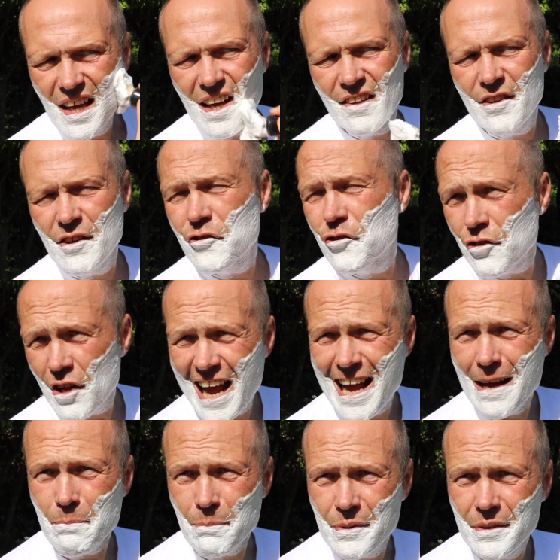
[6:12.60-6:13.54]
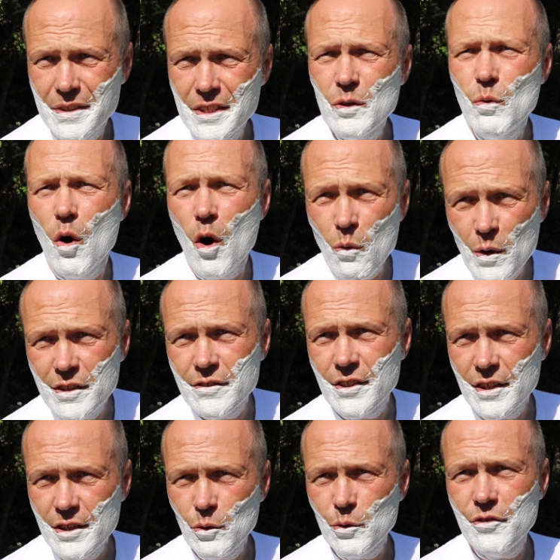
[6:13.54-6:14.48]
as a chap, you owe it
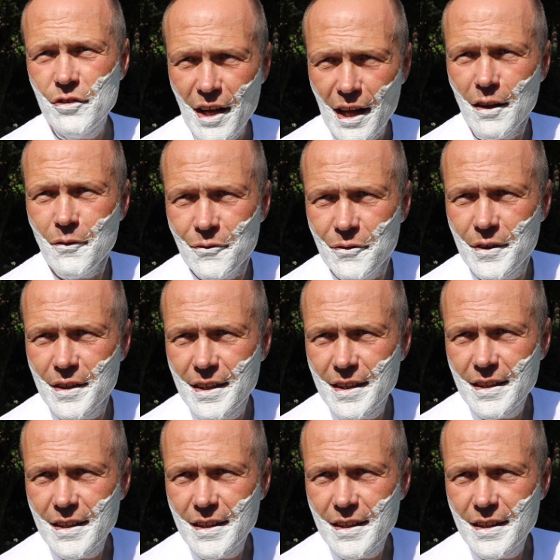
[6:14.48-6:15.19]
to yourself